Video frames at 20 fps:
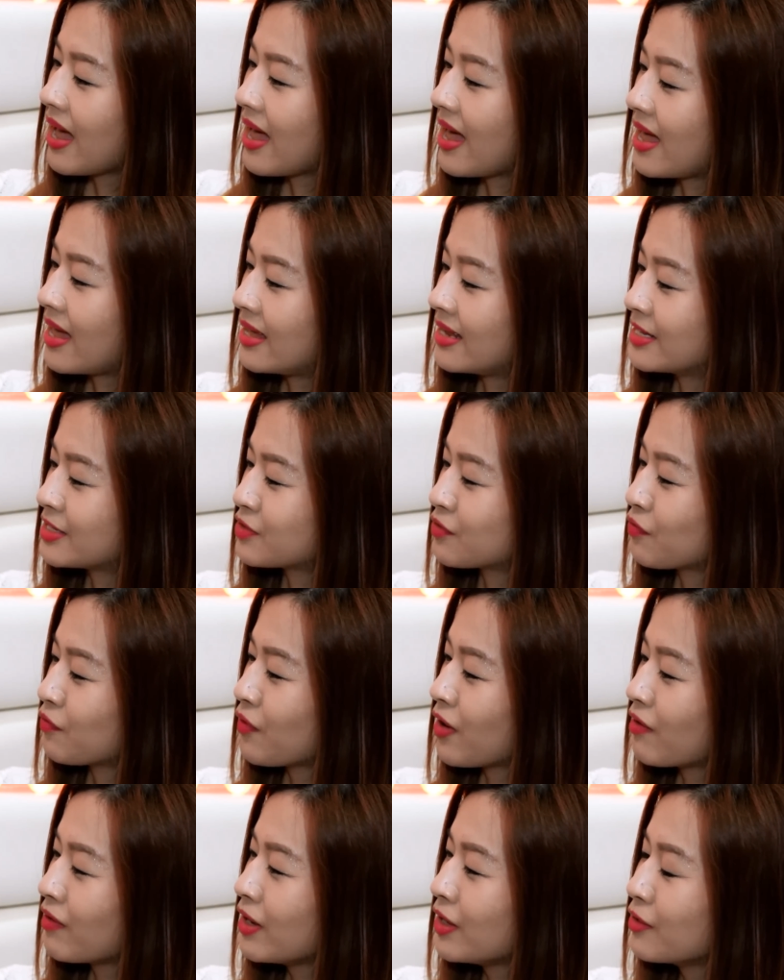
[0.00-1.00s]
And it's
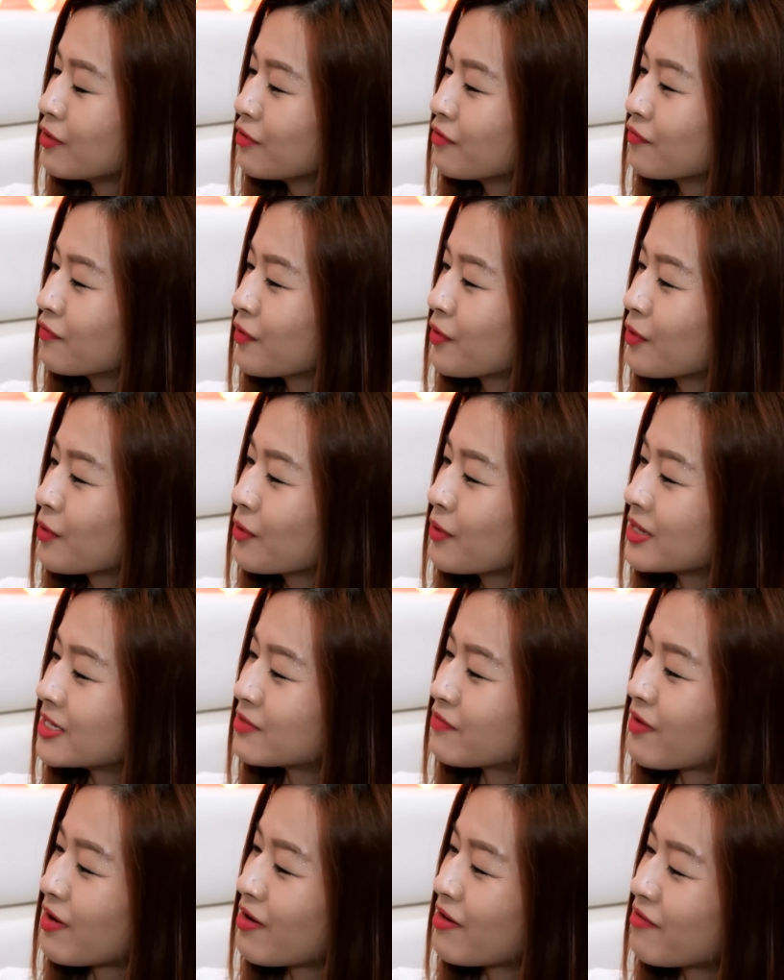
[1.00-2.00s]
very youthful,
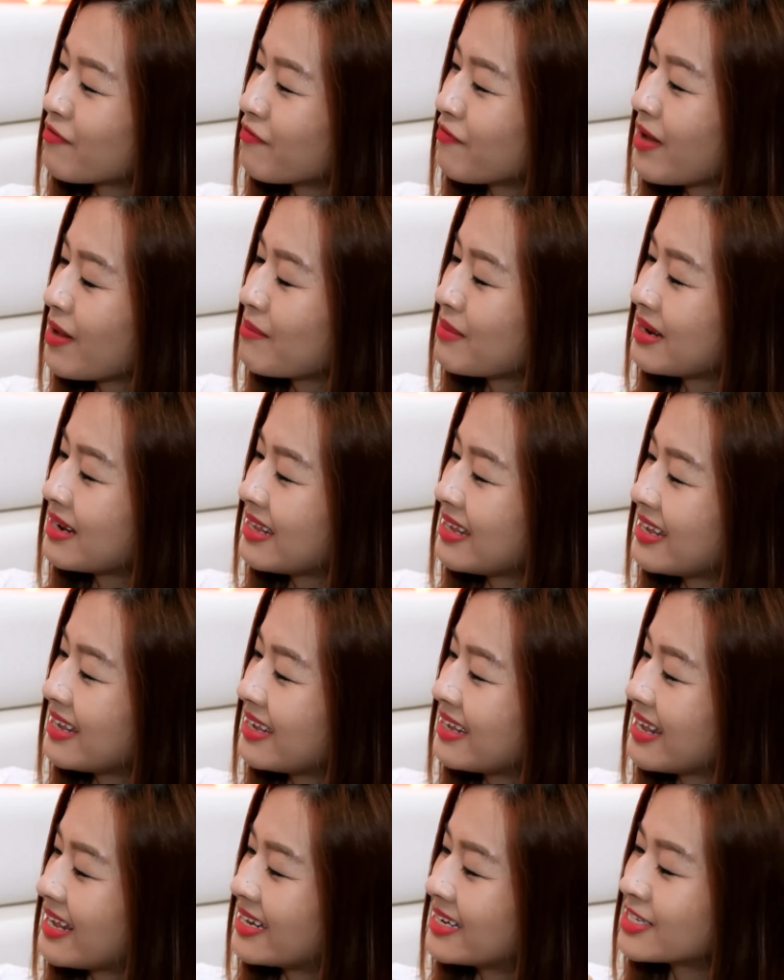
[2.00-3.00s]
it's very
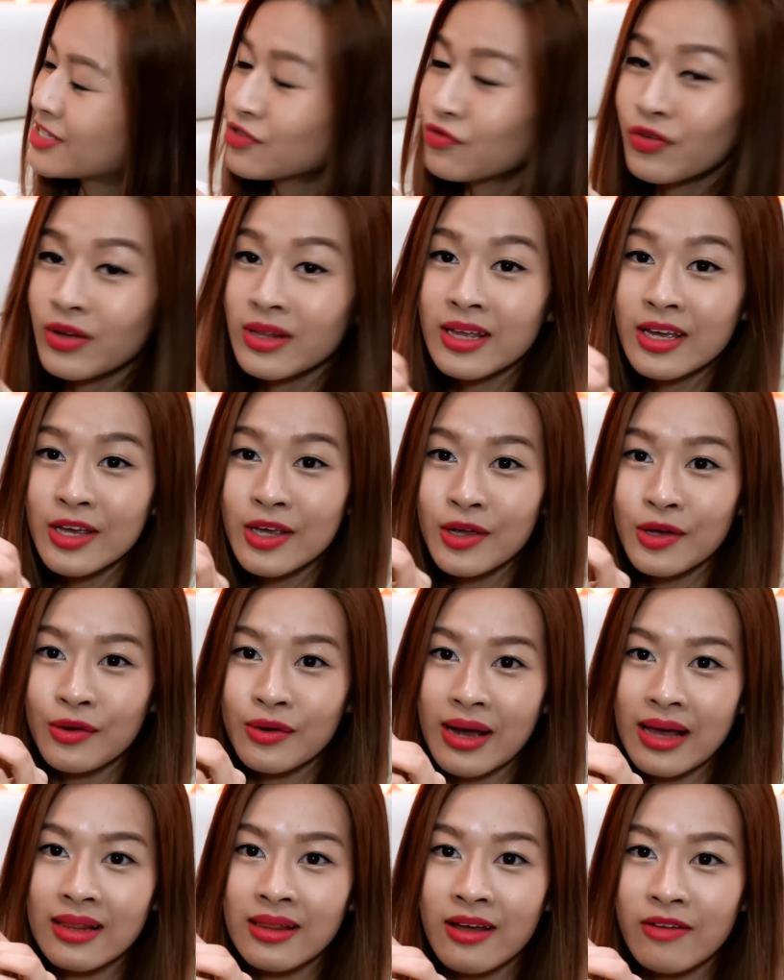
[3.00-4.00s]
feminine, and it's really
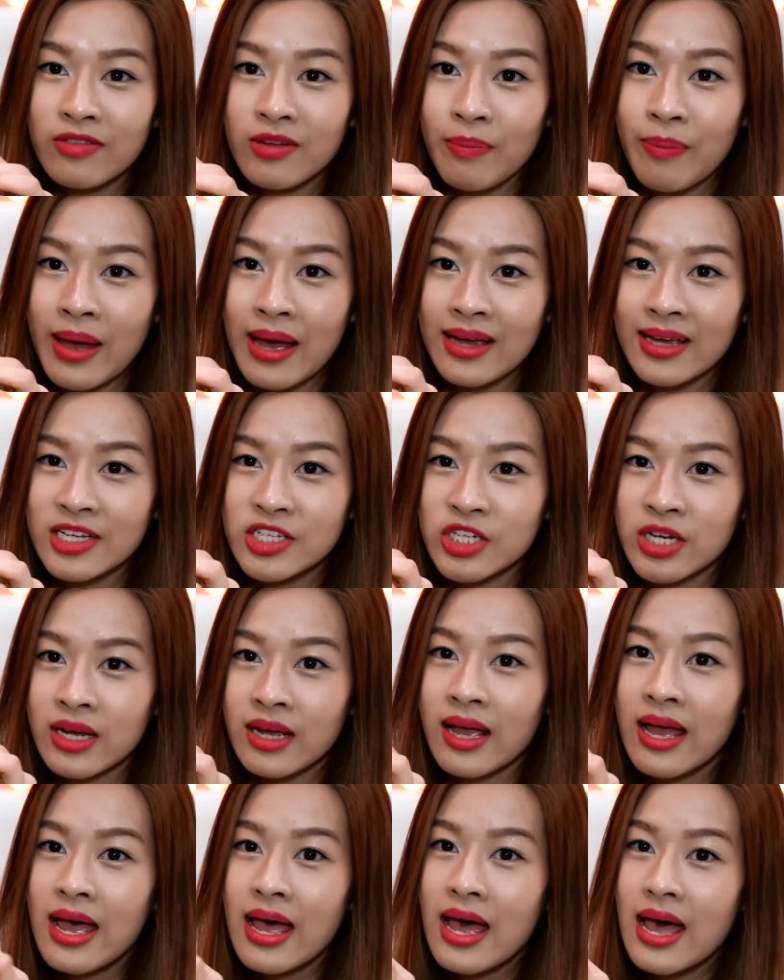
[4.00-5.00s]
cute. I love the
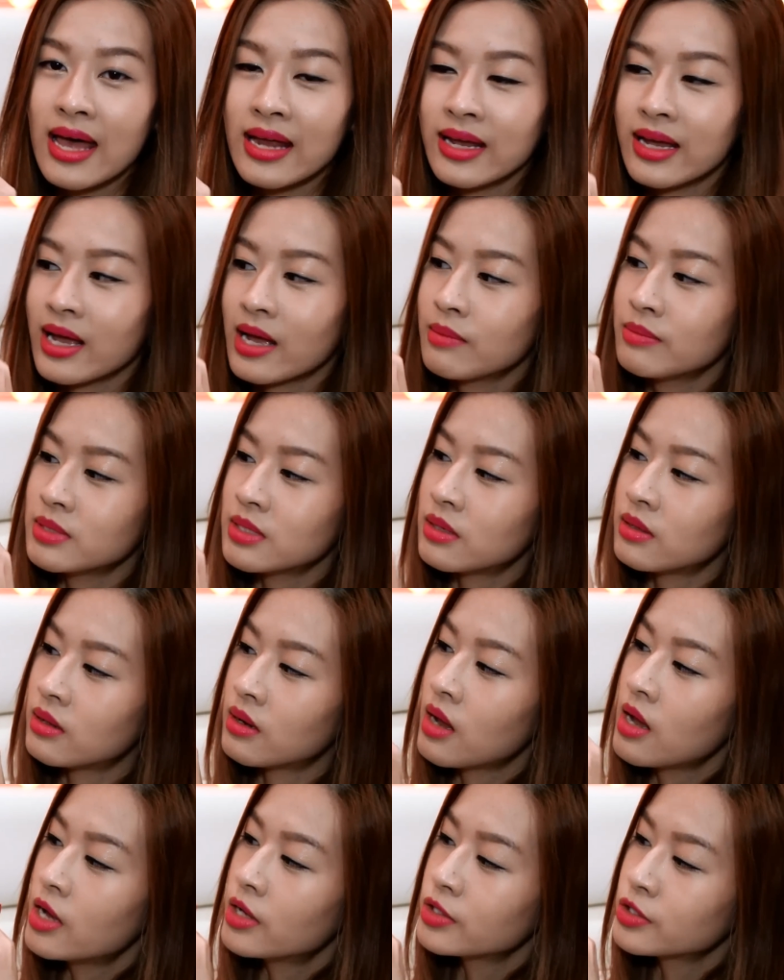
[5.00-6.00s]
packaging, and it comes in
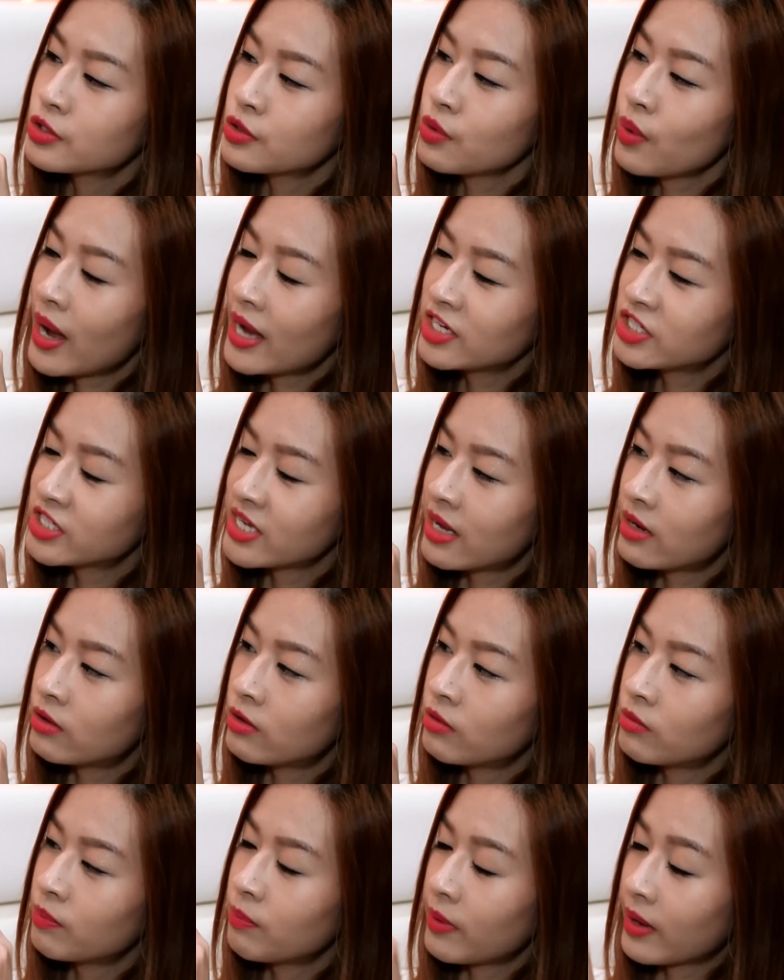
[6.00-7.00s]
two
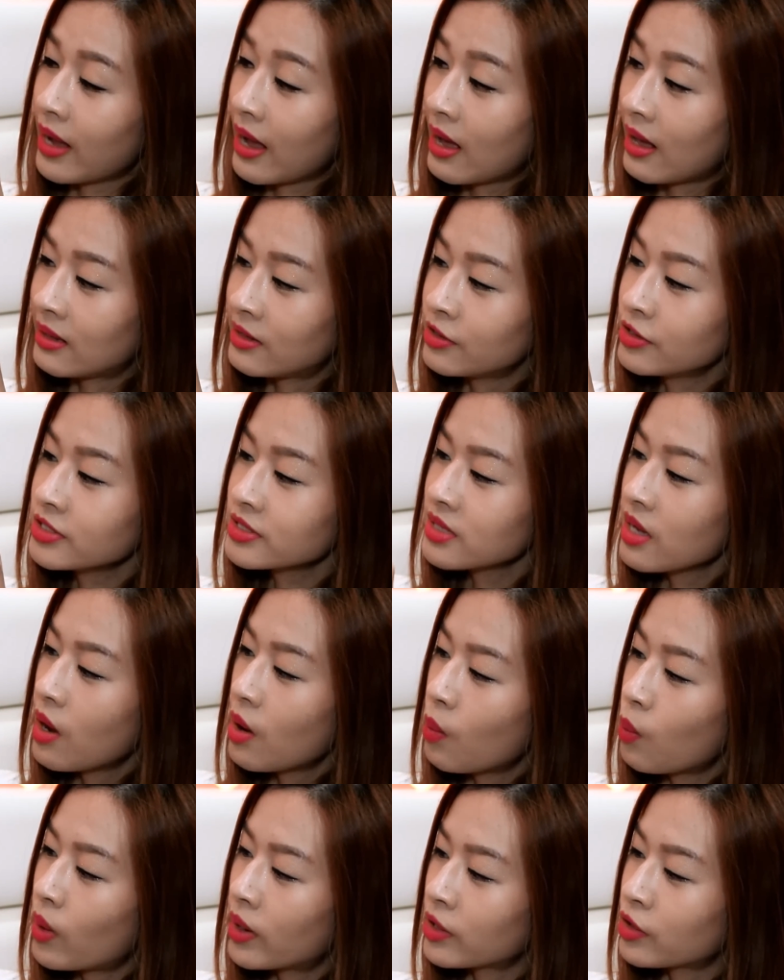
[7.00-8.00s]
eyeshadow
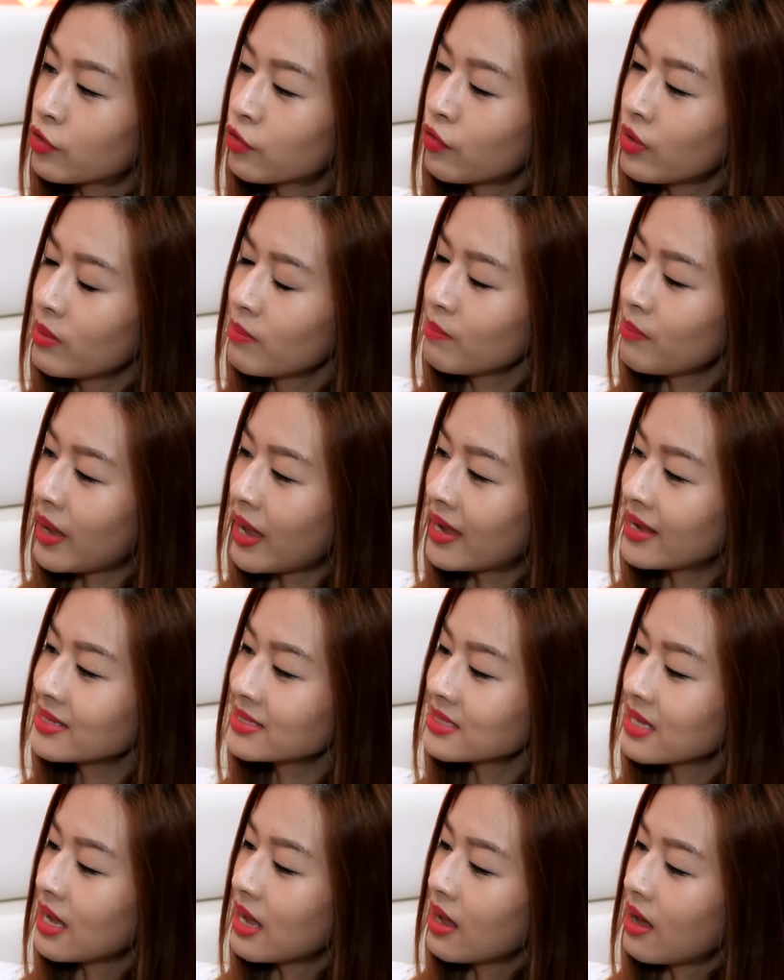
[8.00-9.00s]
colors, one cream
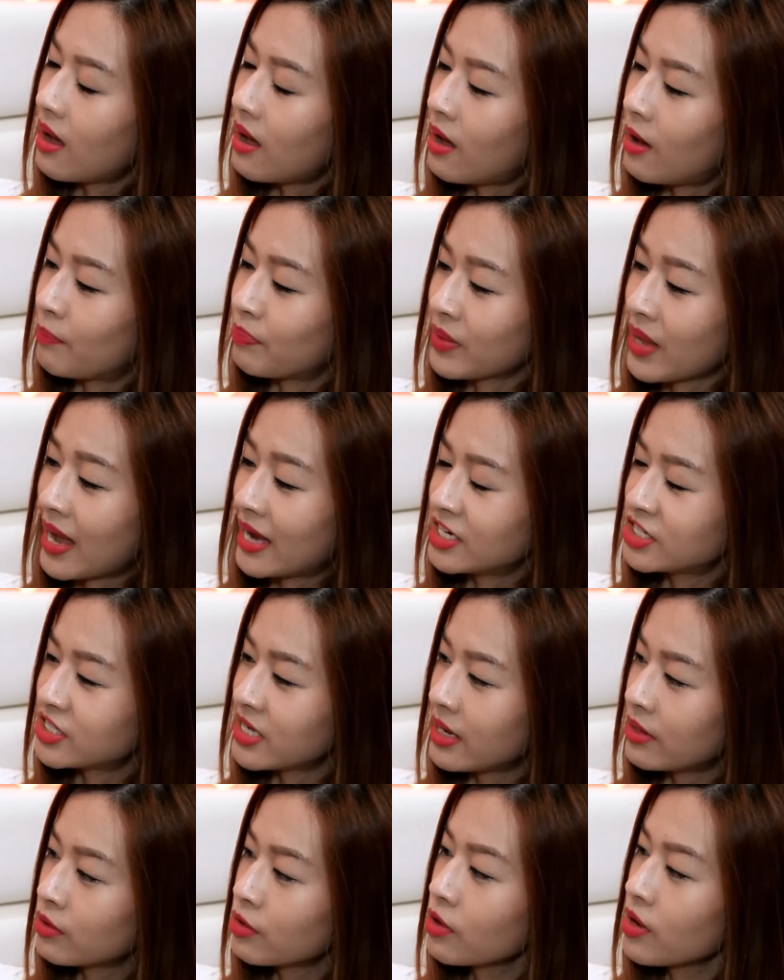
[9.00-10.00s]
base
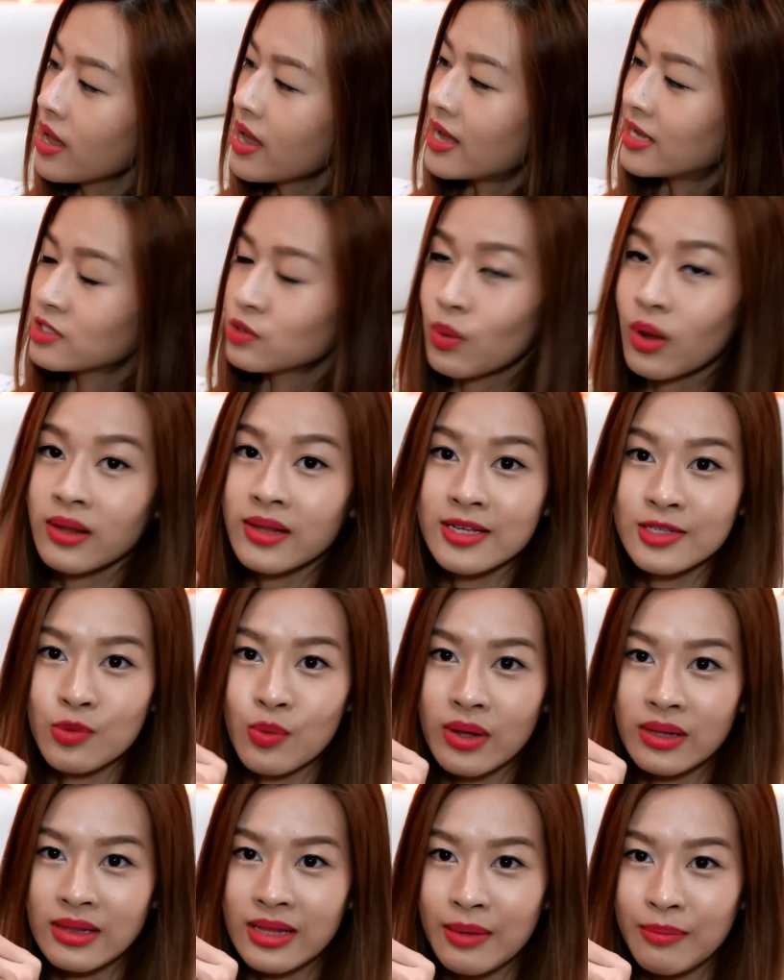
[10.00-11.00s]
eyeshadow, as well as
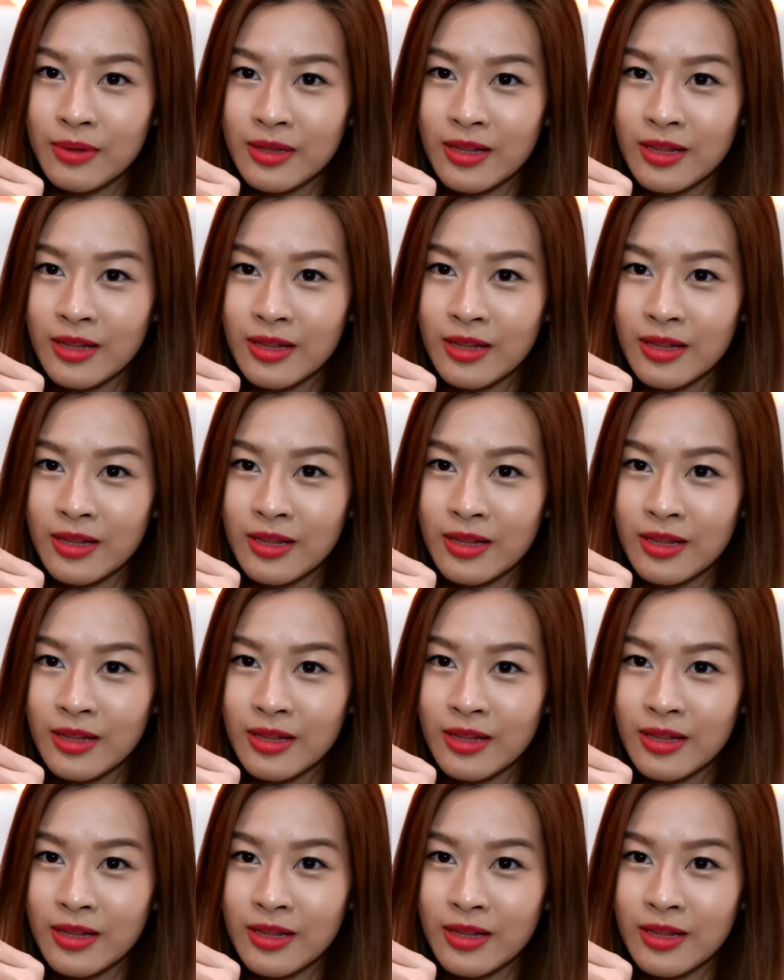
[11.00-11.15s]
one lip